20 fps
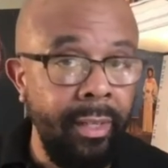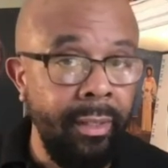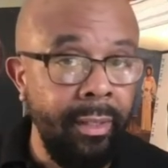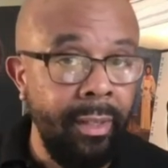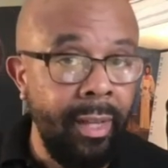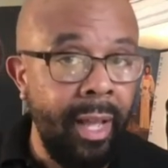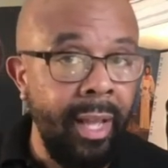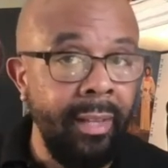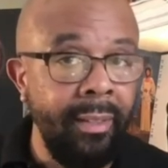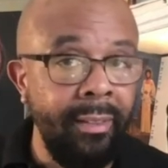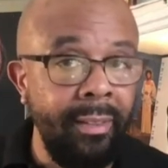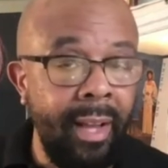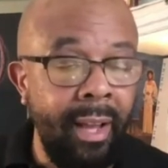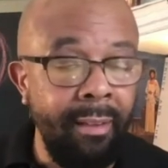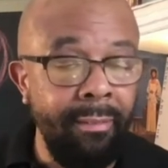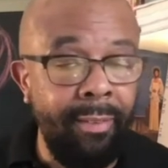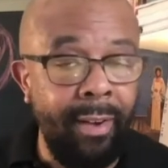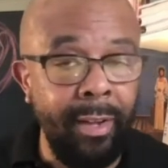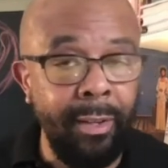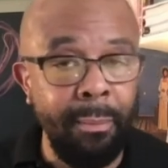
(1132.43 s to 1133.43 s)
high
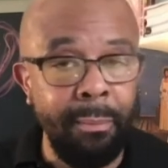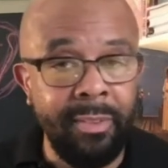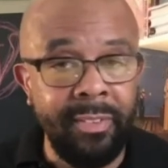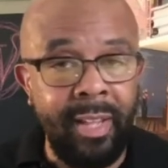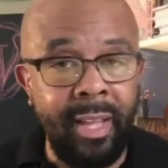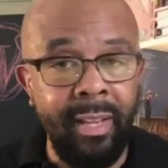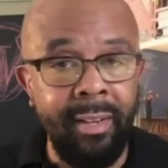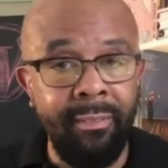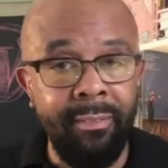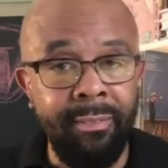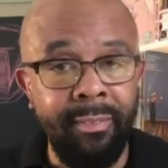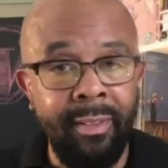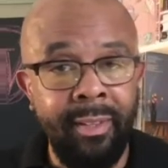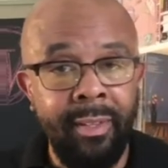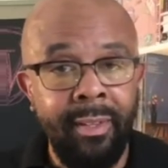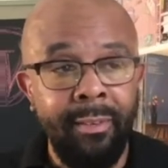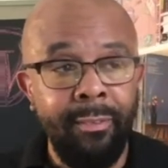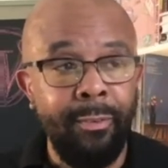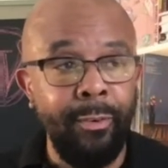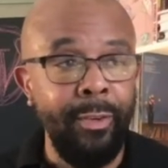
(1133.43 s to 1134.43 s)
volume site
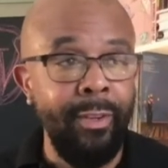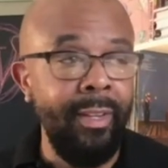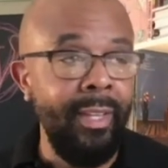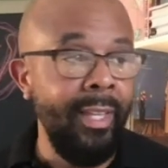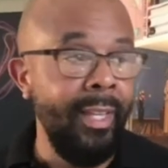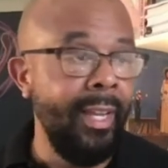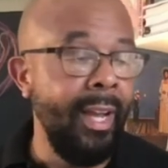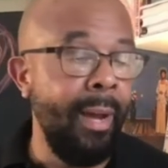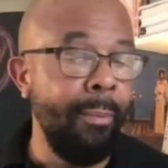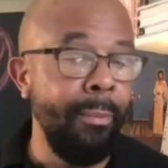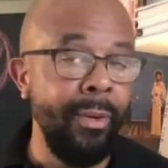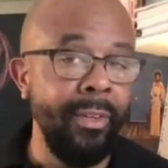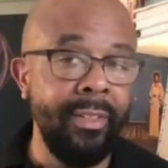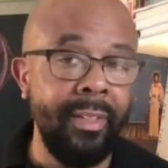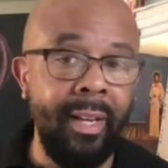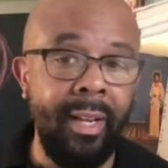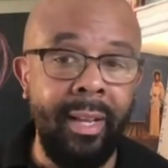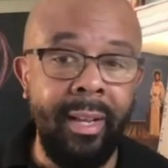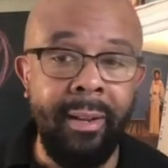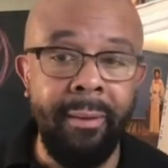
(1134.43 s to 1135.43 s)
for your e-commerce
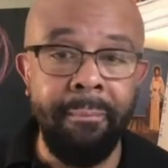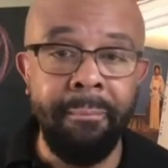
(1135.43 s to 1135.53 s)
client.